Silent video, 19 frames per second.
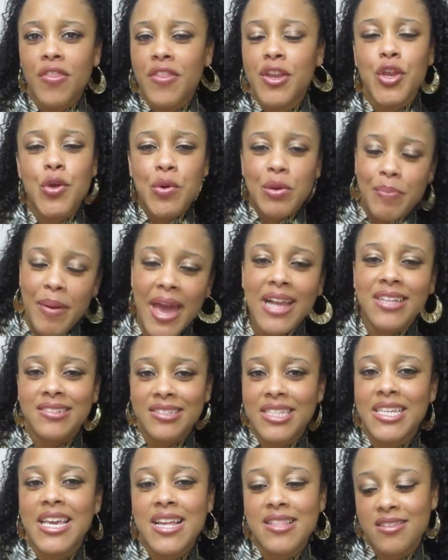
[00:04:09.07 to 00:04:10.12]
than you would pay just
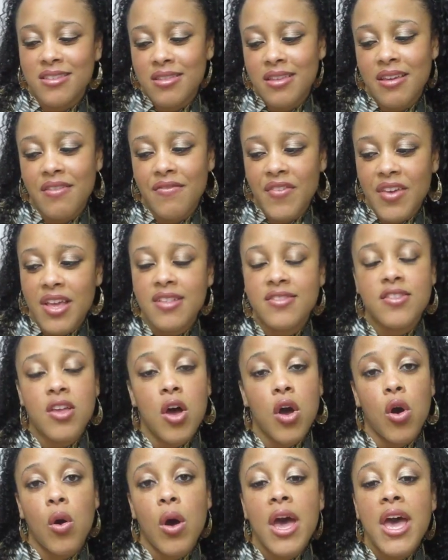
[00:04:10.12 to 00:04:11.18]
to get into the event.
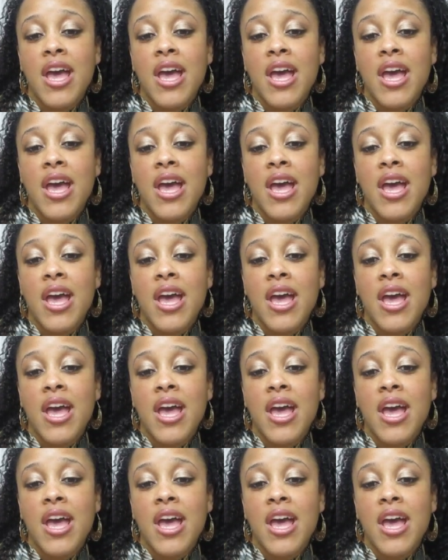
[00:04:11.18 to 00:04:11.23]
So